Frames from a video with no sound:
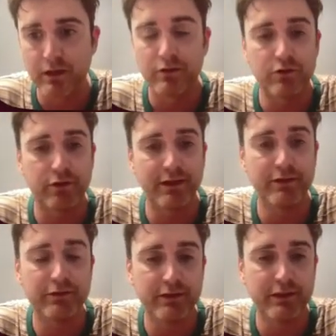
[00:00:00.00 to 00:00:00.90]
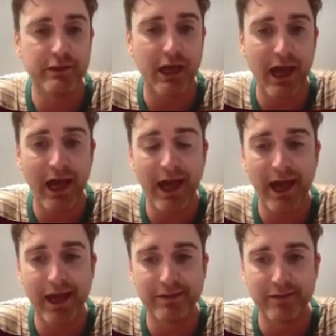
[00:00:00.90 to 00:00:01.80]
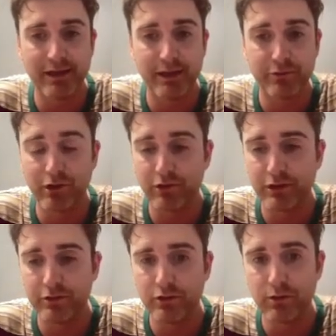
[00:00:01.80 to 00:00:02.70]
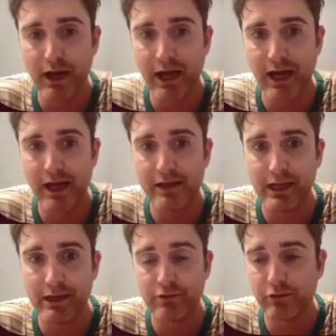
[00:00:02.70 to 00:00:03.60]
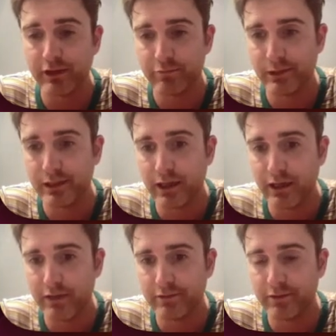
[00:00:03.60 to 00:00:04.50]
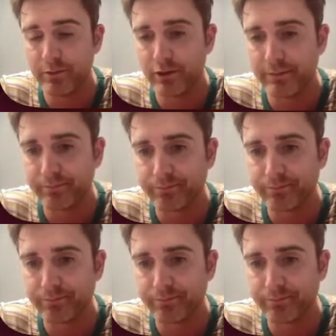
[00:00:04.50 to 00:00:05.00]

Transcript: Scott Henderson, and it's going to run the tool and it's going to give me a summary.